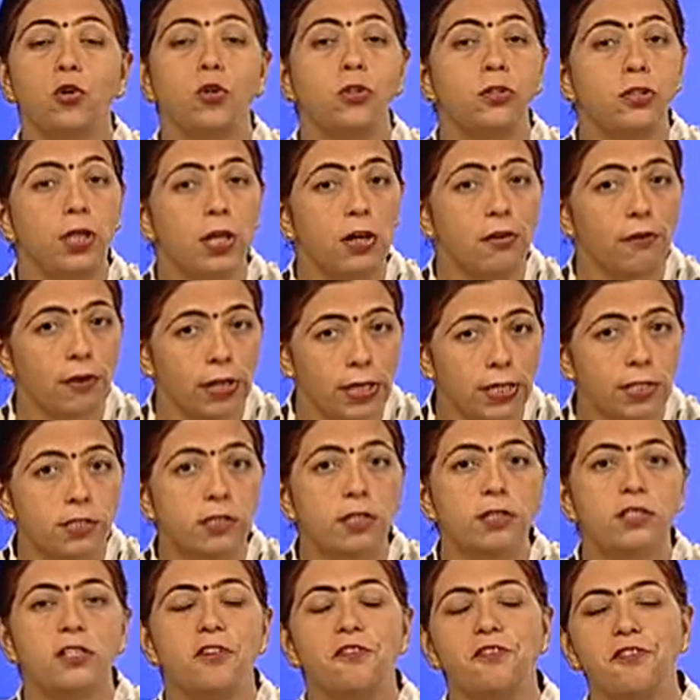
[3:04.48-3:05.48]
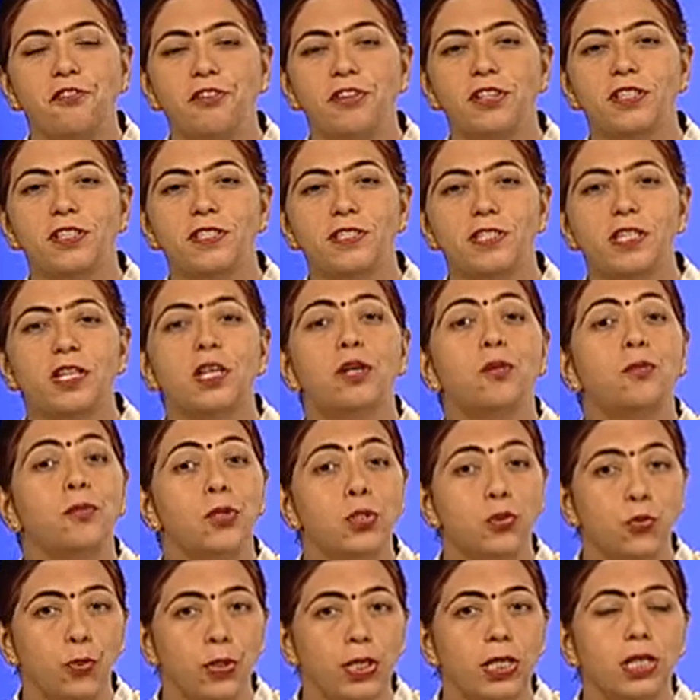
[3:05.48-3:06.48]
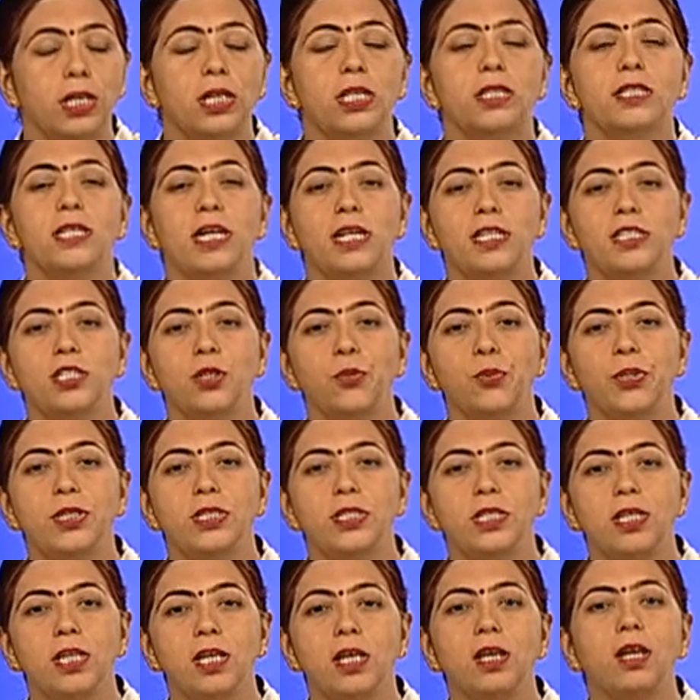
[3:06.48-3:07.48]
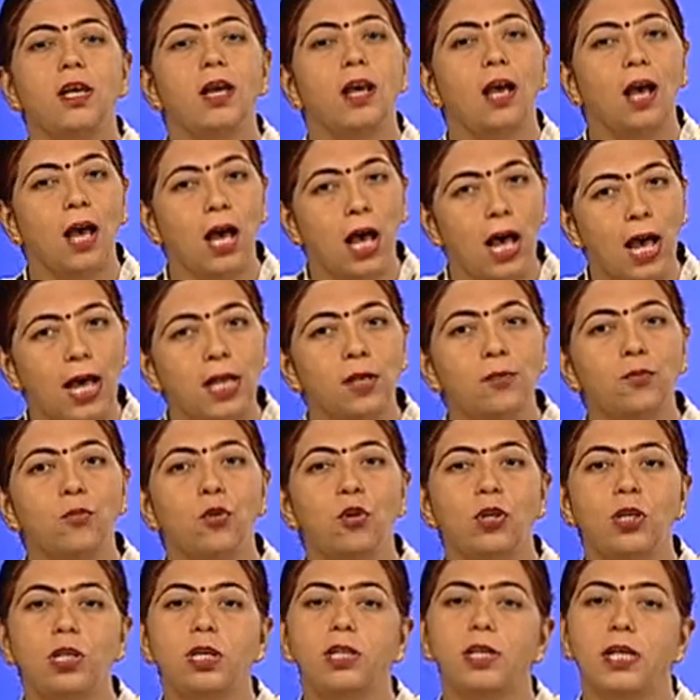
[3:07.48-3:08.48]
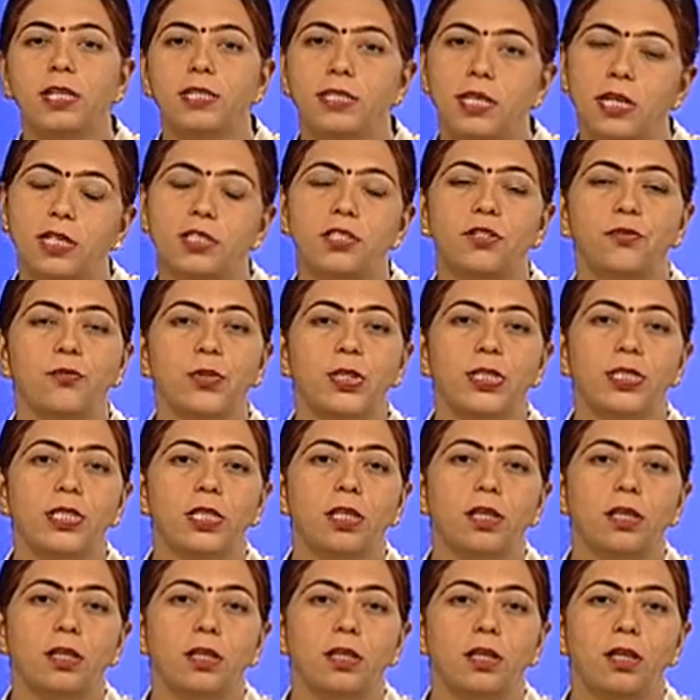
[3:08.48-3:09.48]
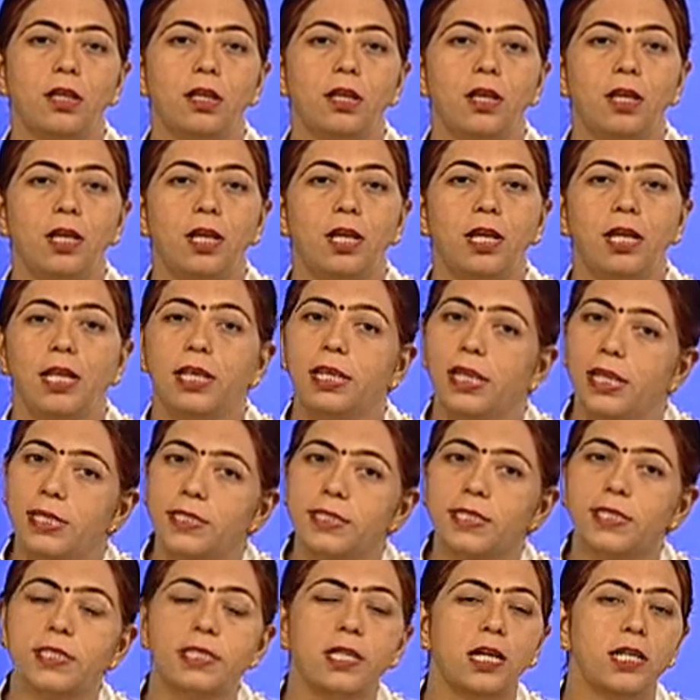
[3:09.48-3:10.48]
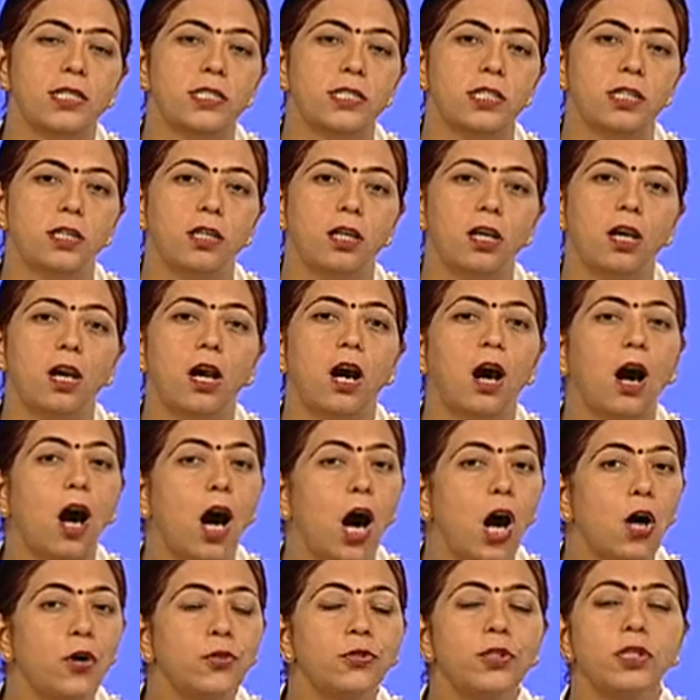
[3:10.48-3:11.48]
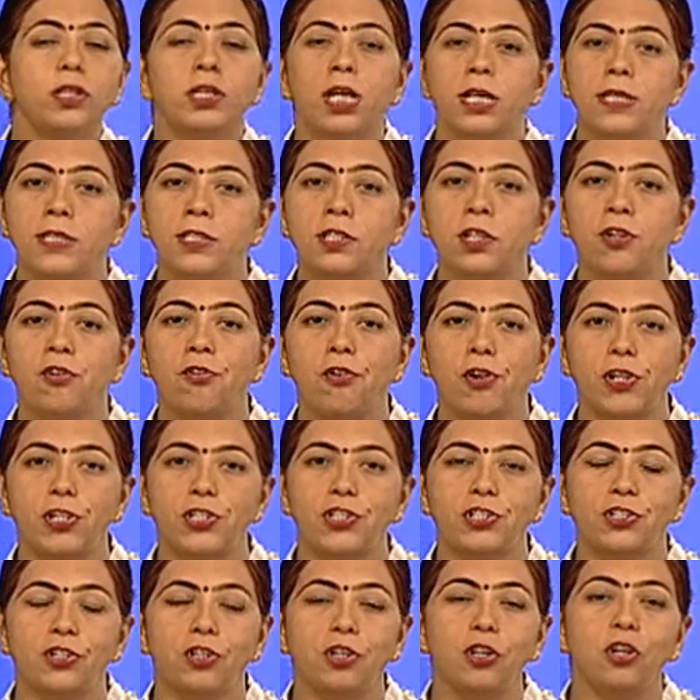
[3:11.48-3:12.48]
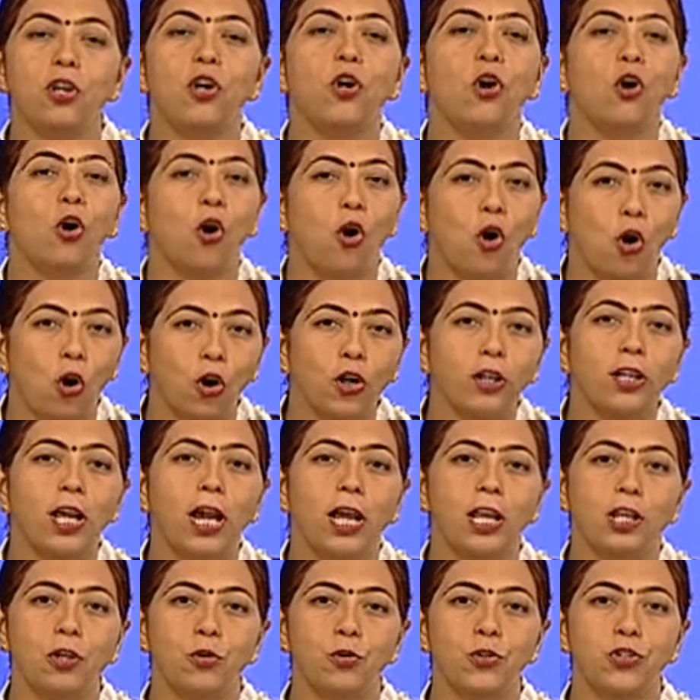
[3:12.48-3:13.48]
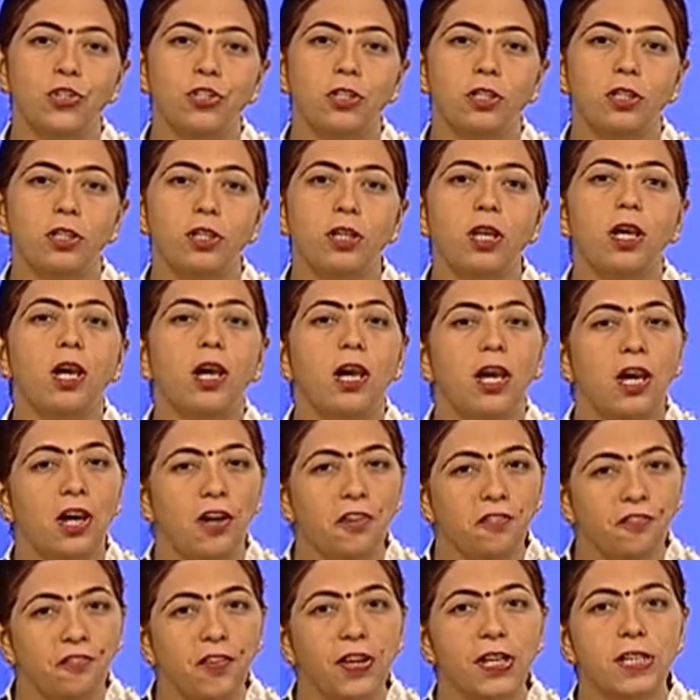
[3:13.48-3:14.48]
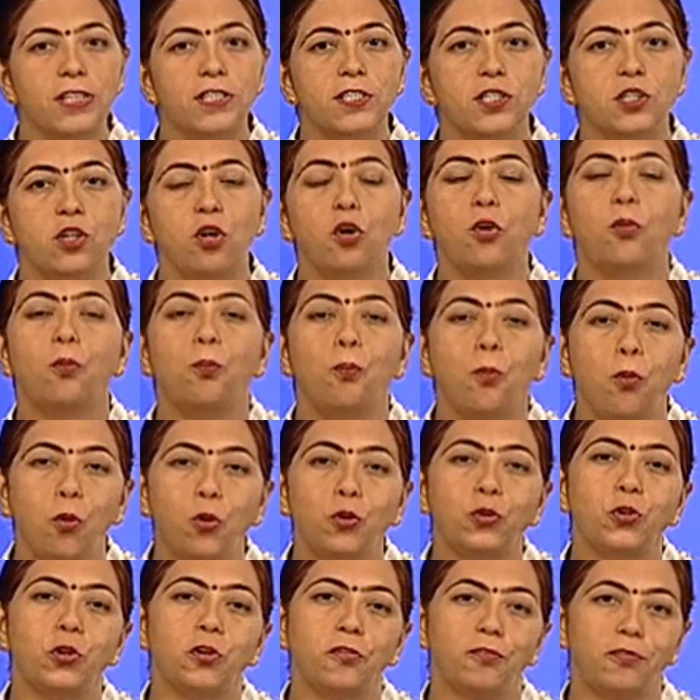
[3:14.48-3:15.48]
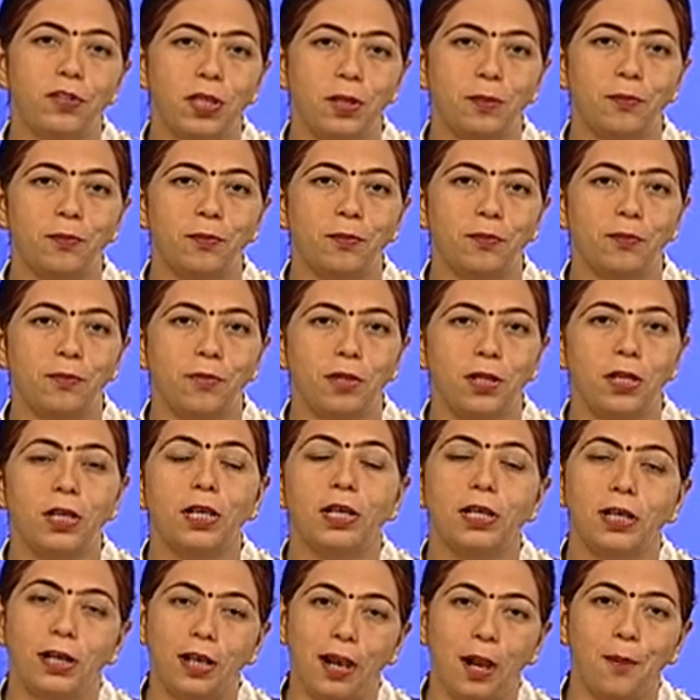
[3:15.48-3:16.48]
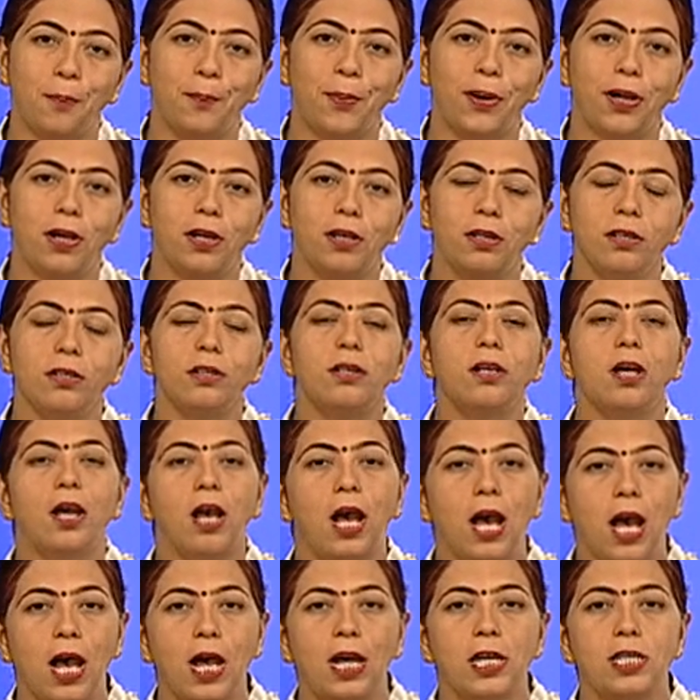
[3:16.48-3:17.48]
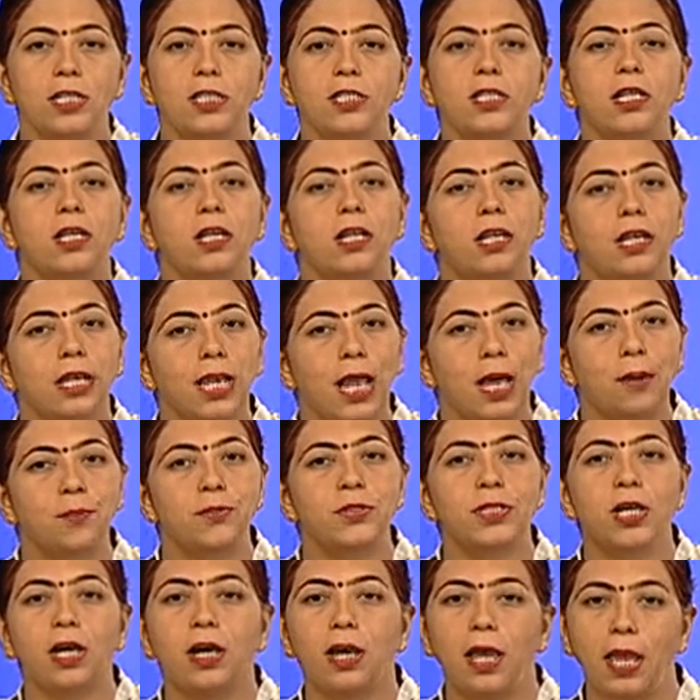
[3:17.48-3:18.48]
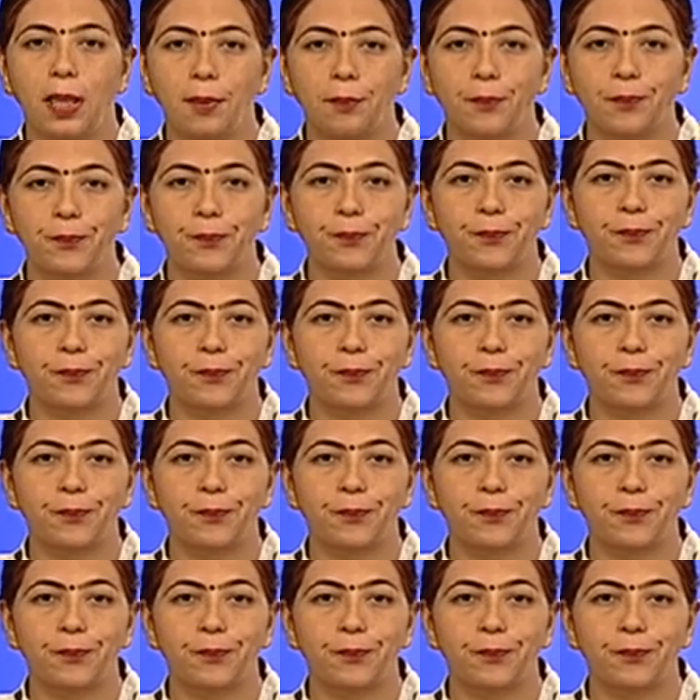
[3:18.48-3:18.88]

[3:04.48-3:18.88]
there is a difference between conductivity and molar conductivity. Let us study how the concentration or dilution affects both of them, kappa and lambda m.